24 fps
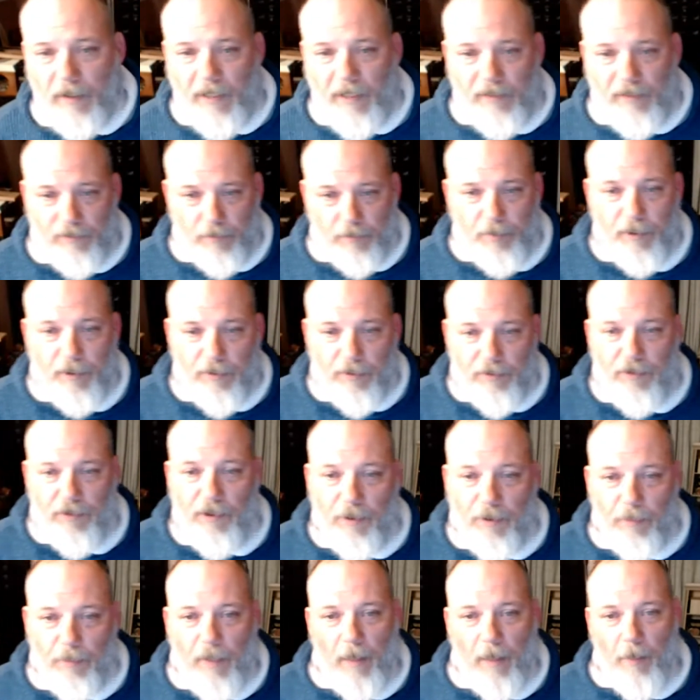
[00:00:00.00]
as opposed
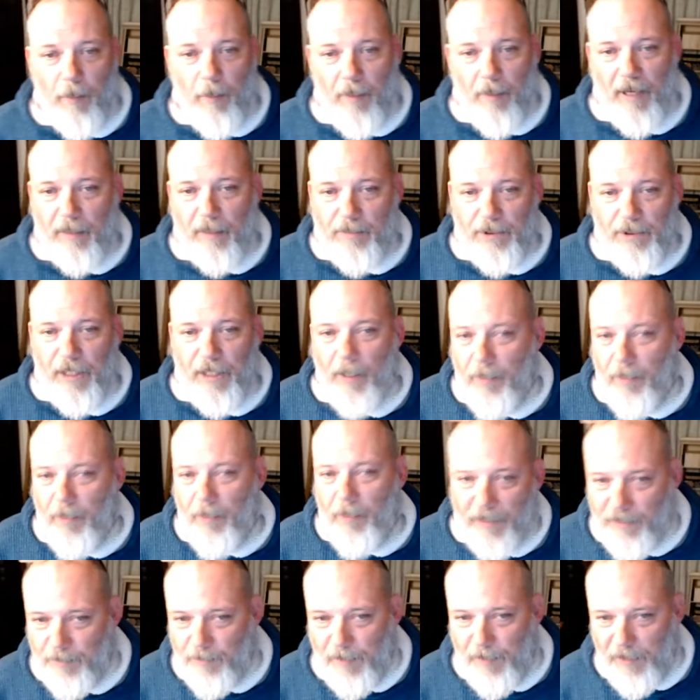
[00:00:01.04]
to your mom and pop shop that
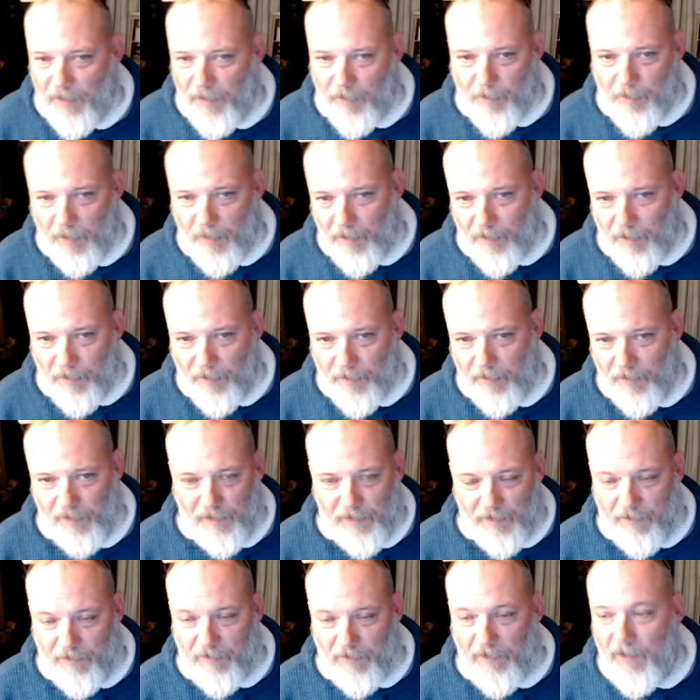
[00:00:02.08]
makes peanut butter
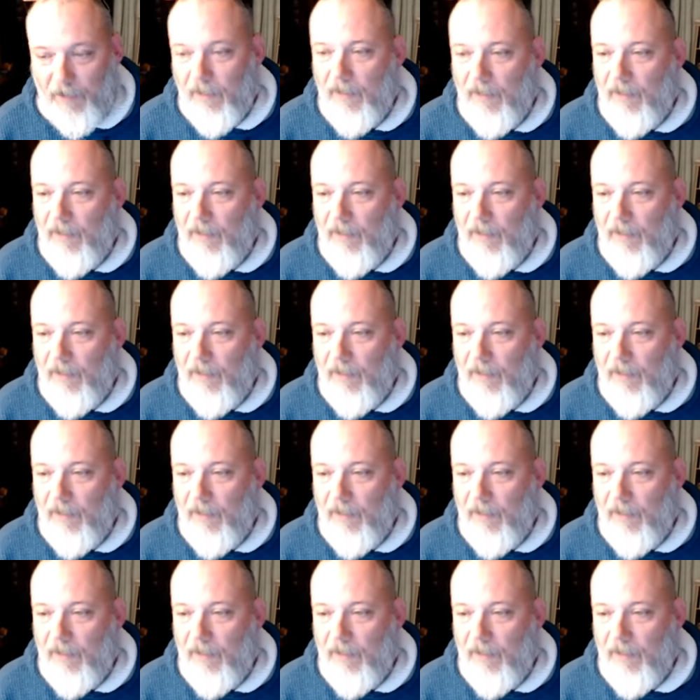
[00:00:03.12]
cookies.